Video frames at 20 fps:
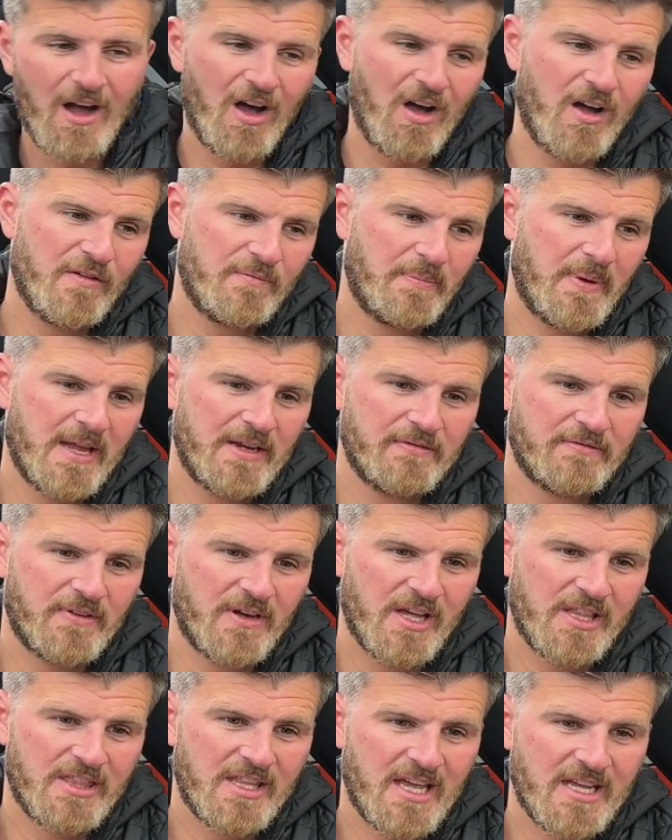I've paid
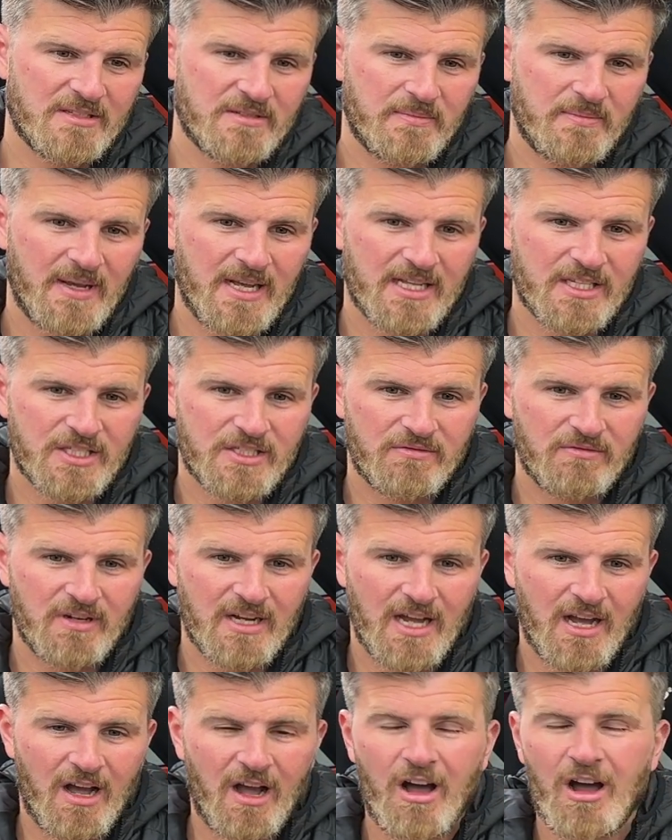£5,000 for it.